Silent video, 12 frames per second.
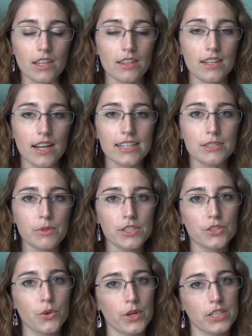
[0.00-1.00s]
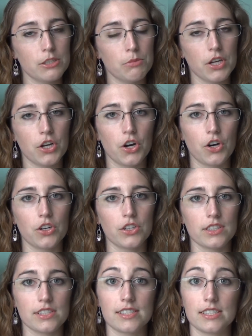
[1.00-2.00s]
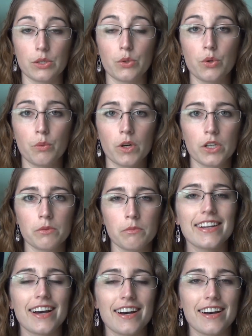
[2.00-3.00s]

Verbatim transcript: The next one is going to be called The Silkworm, and